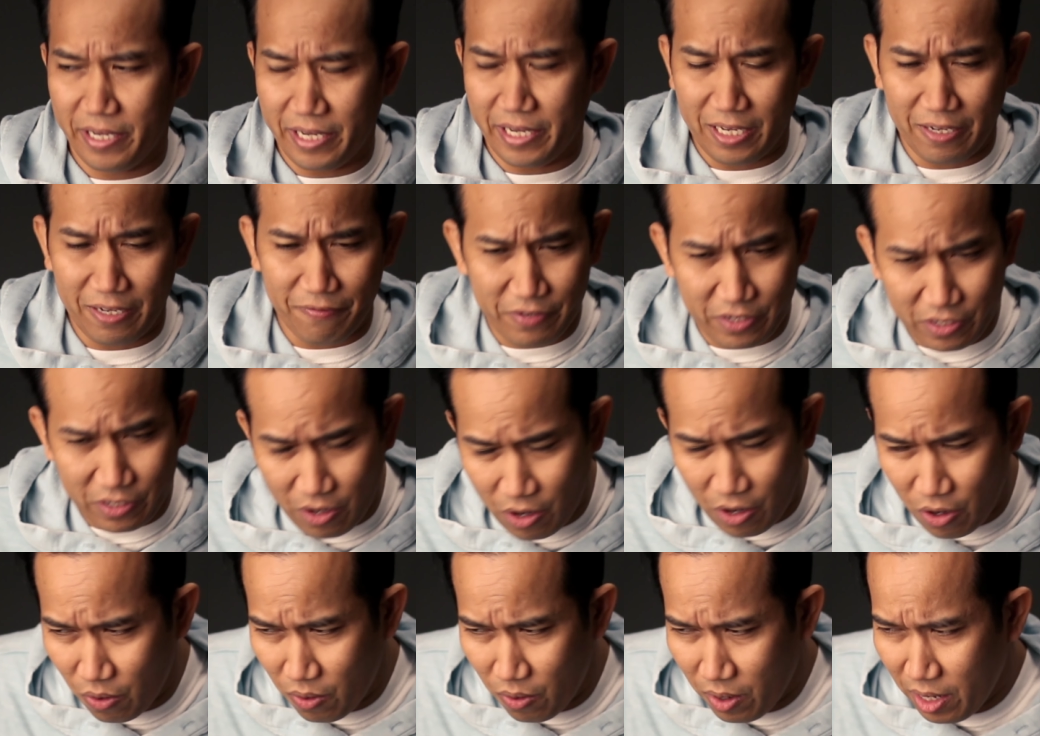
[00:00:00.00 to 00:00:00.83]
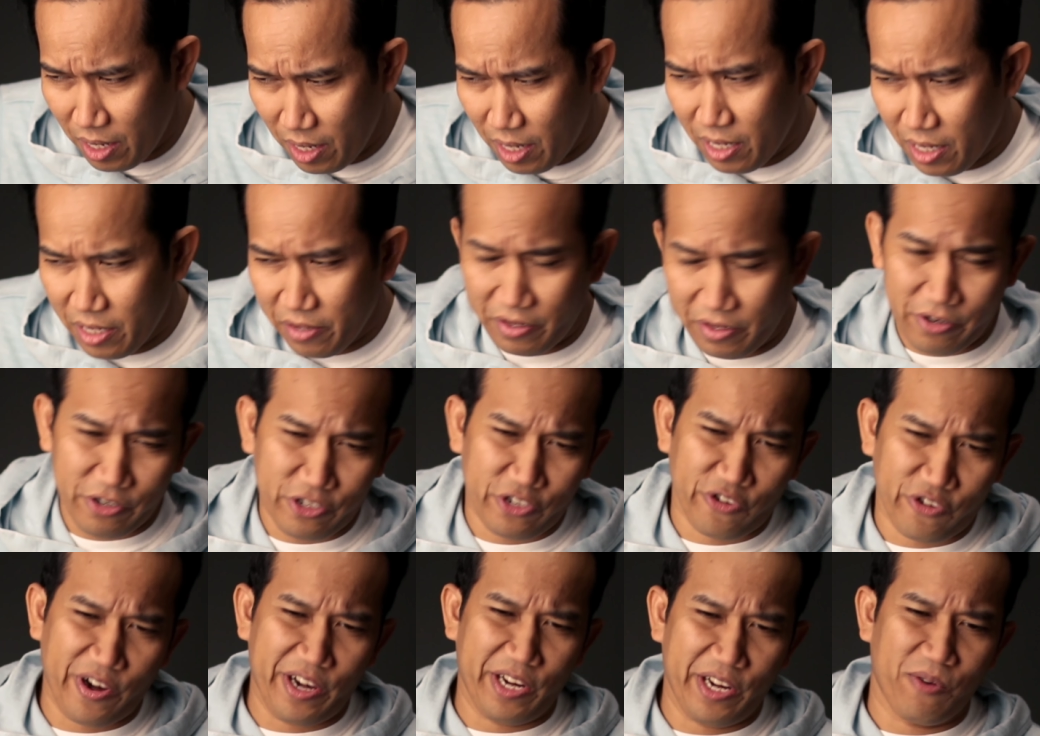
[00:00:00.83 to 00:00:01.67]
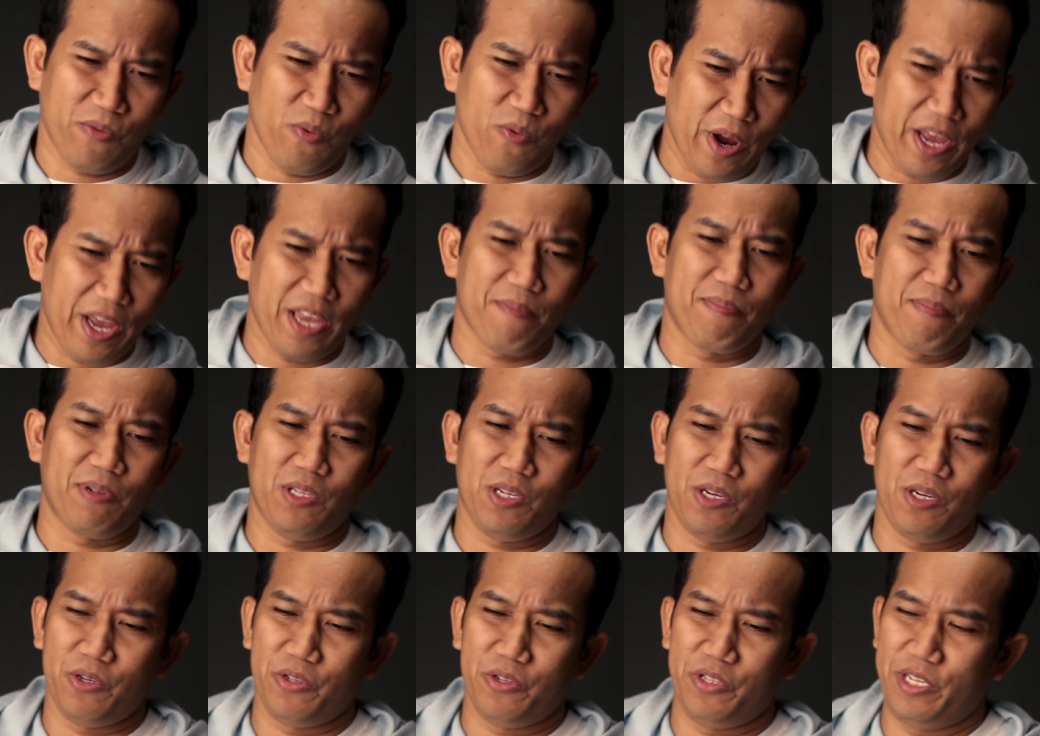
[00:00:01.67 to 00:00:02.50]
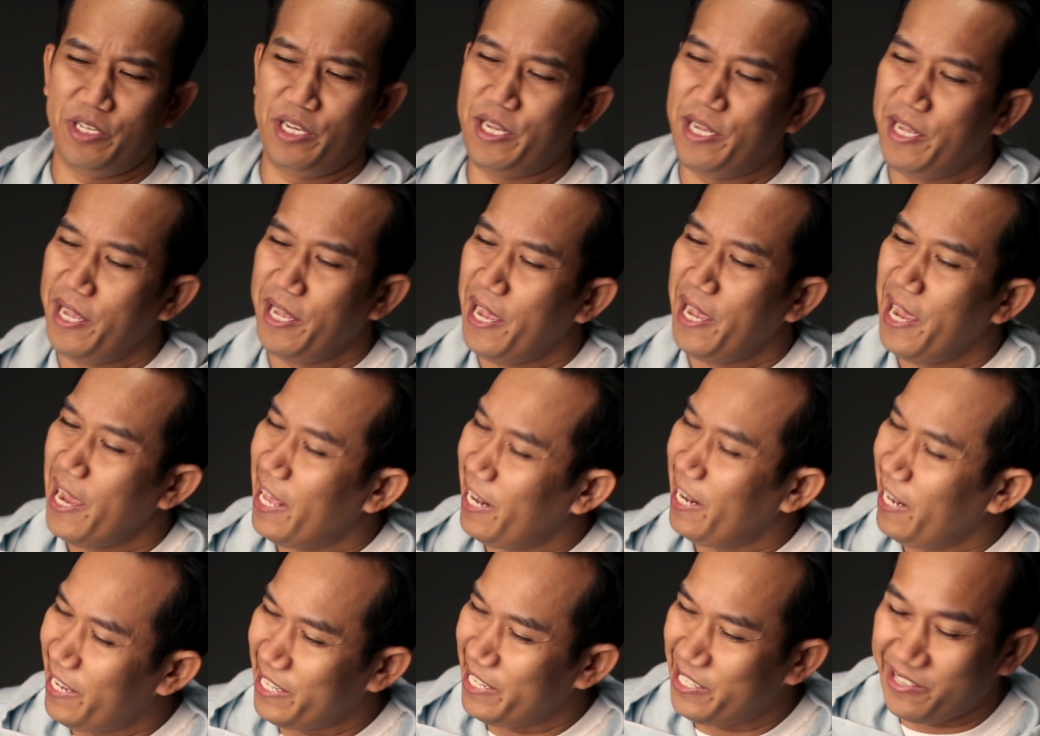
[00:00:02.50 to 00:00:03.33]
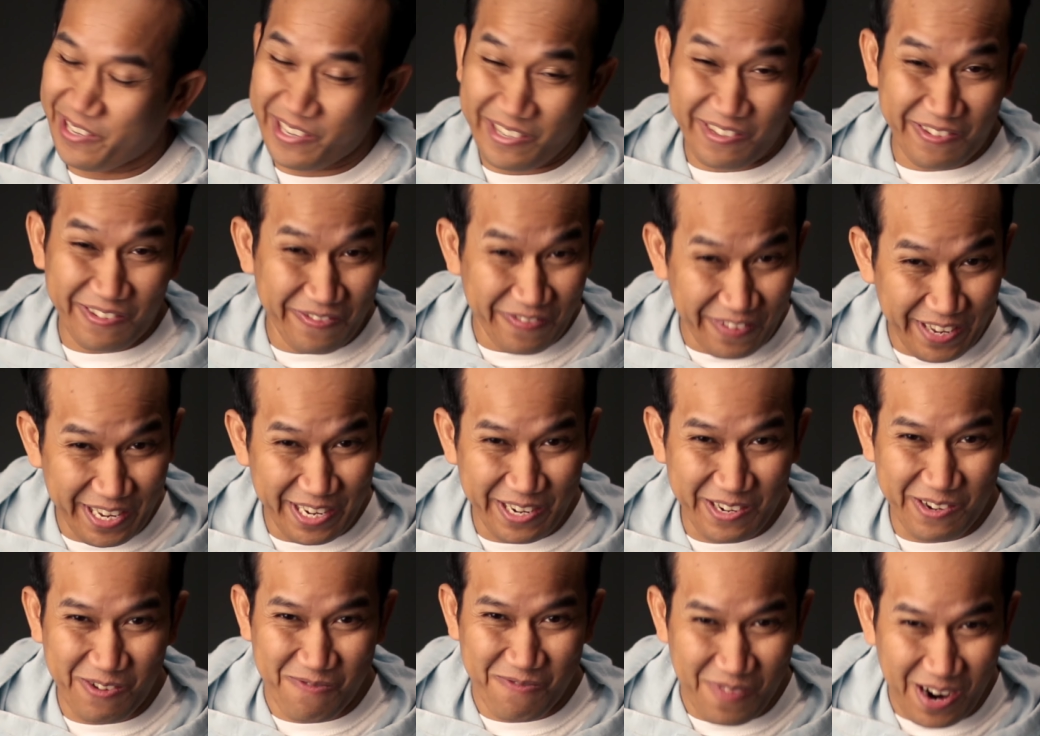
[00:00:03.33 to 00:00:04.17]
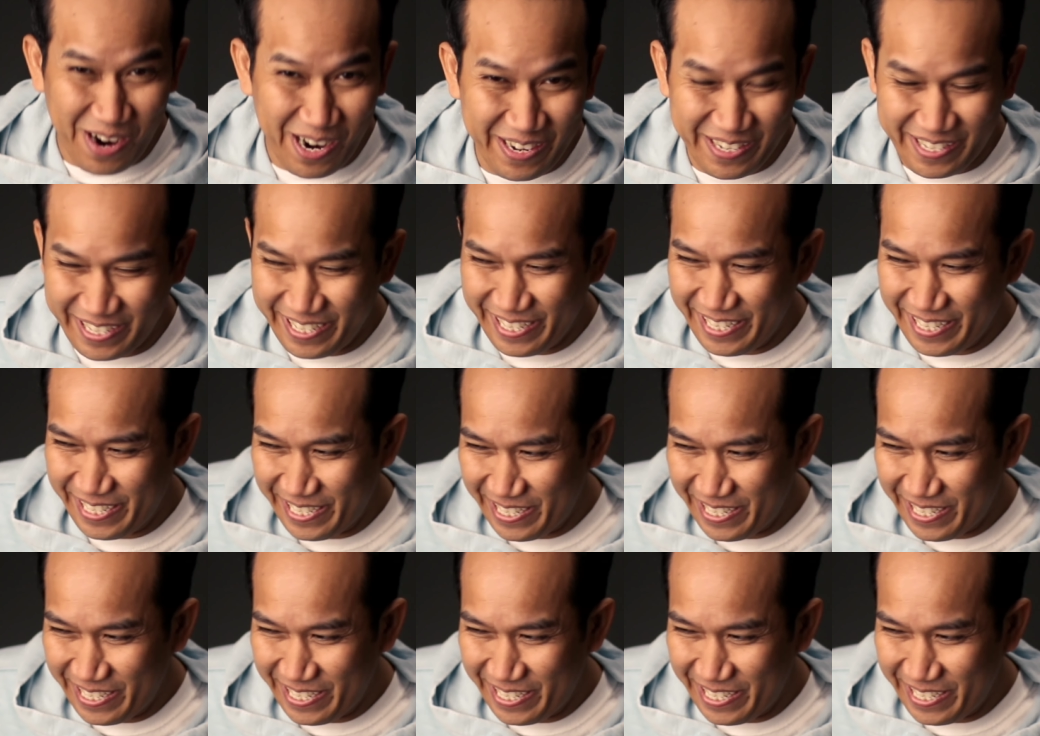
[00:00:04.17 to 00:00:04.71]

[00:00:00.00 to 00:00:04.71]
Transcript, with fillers: And if so, they're trading way below the electrical vehicle margin.